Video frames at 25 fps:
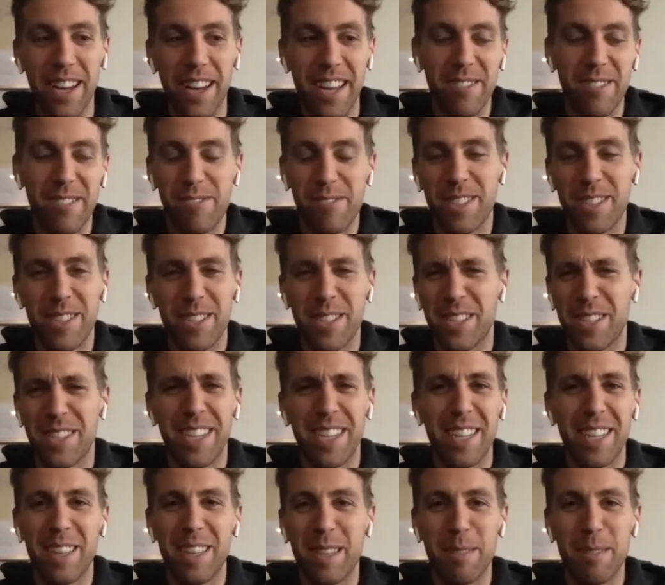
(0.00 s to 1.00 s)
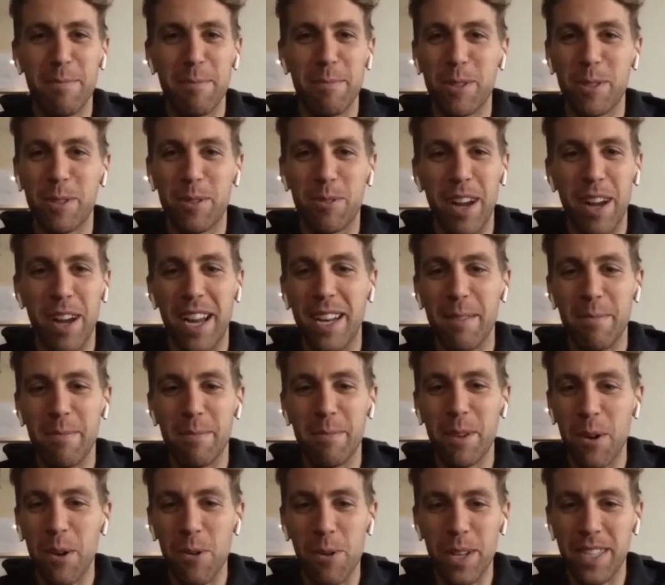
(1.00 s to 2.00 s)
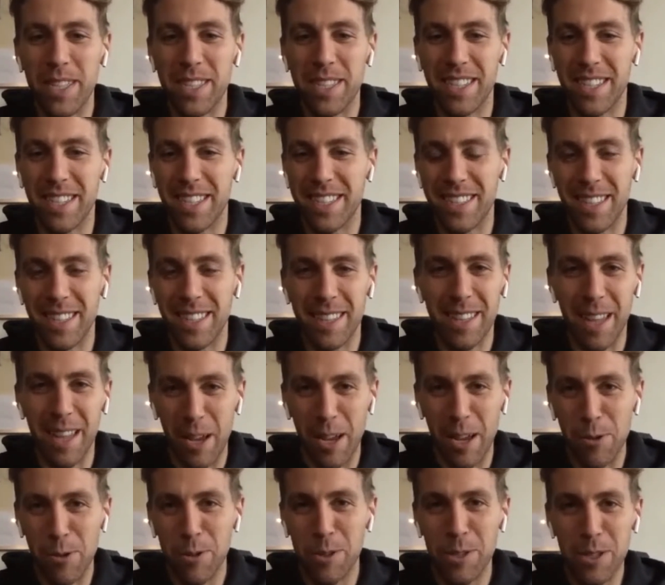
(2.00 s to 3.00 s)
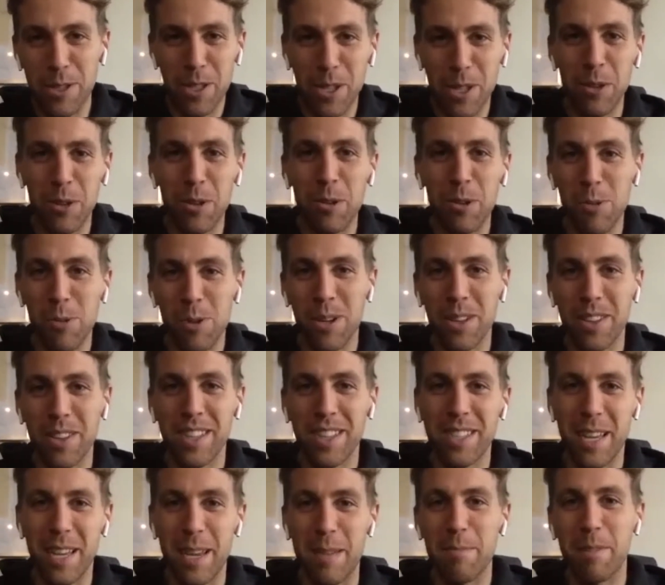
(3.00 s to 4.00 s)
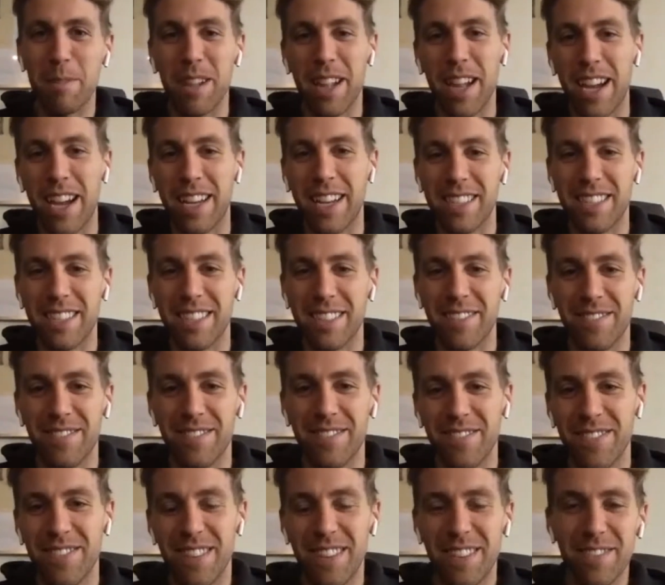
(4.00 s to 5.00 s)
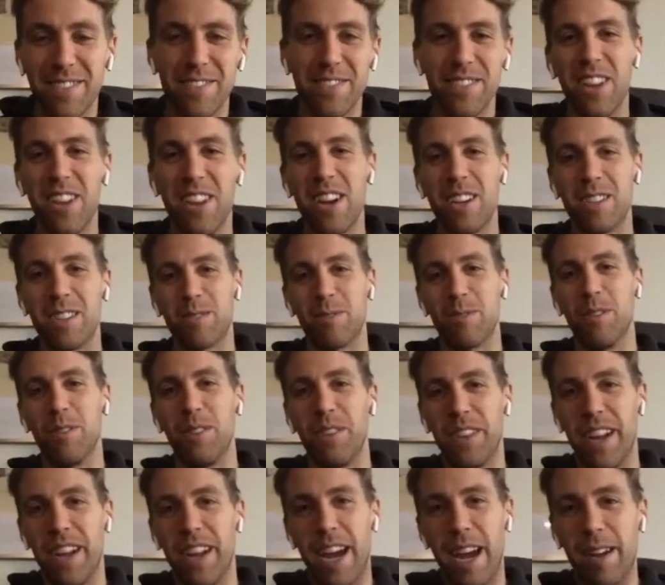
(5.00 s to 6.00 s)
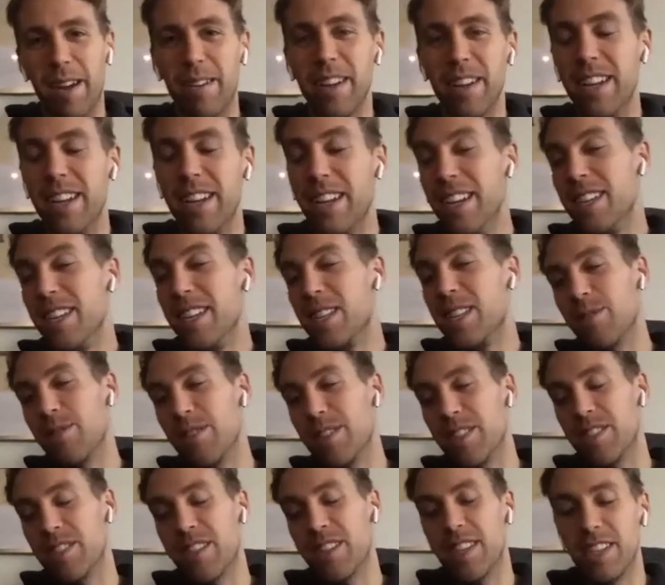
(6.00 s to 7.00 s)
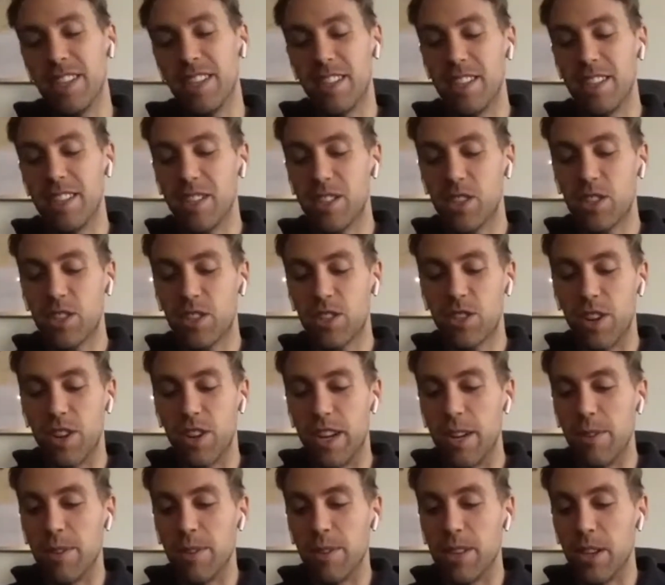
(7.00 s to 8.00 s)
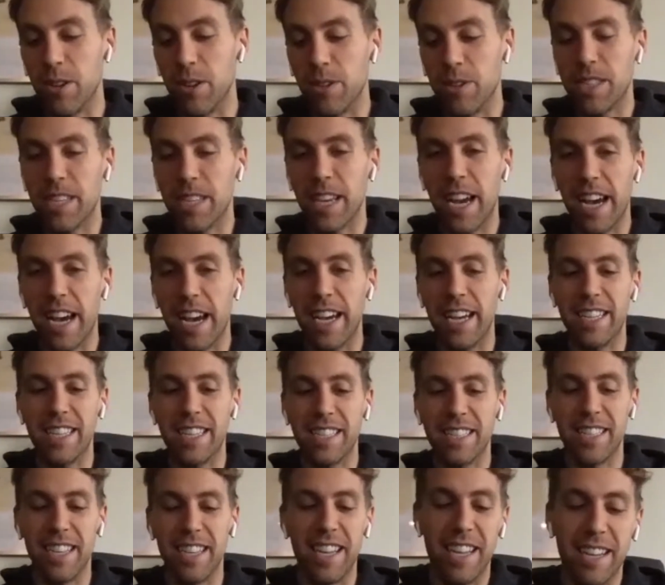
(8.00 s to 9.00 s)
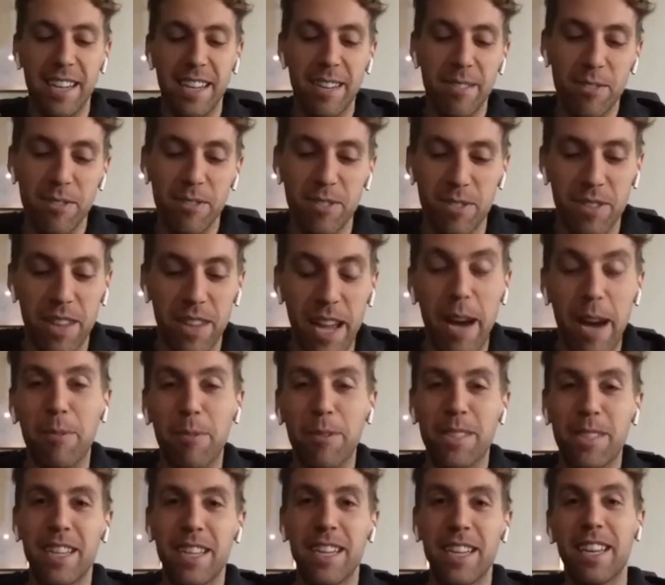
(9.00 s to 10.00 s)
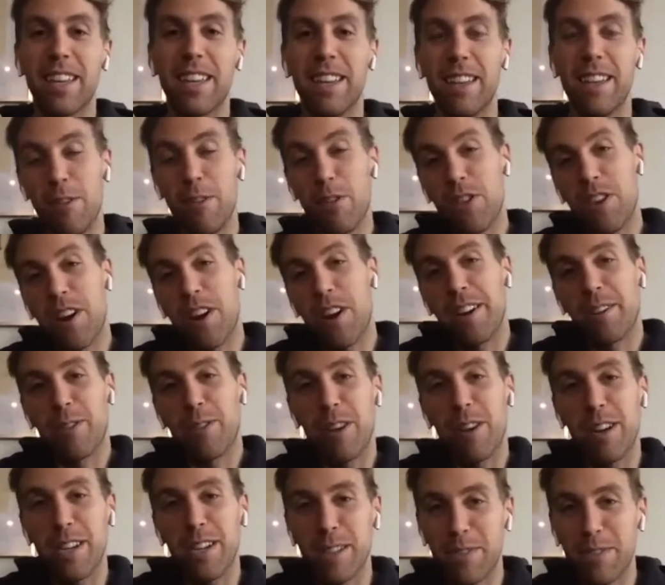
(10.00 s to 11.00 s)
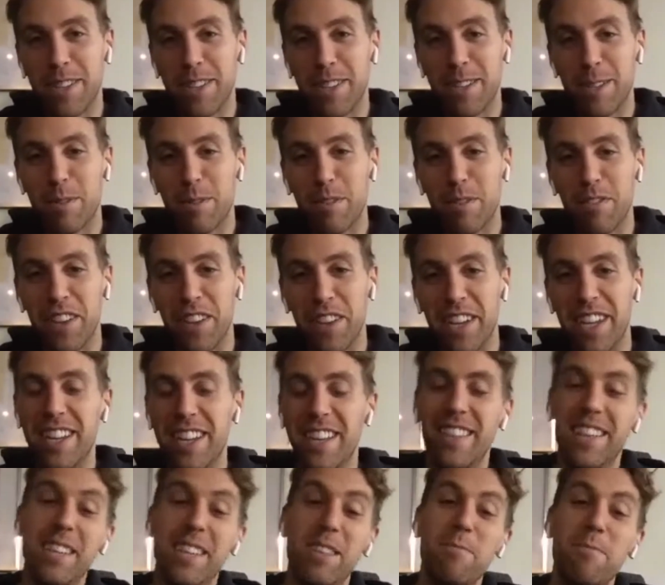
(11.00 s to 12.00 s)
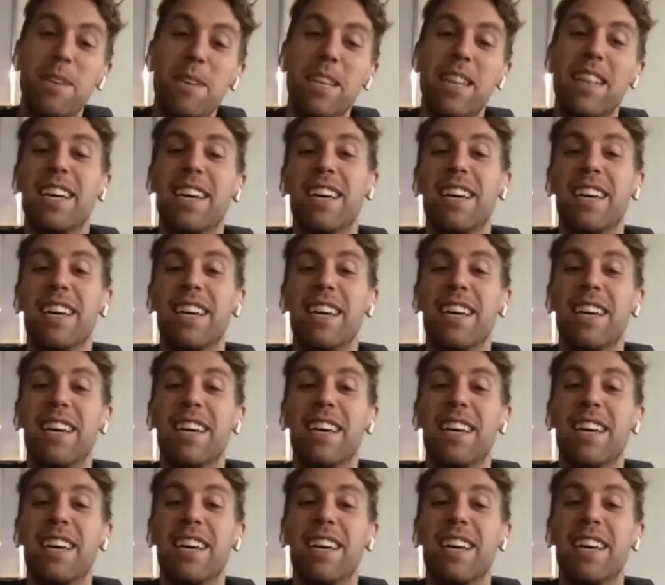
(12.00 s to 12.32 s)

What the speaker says: it was just the most random coincidence that those two were in the same class of law school. And then I started training with those guys, and that was you thought CrossFitters were fit, and then you meet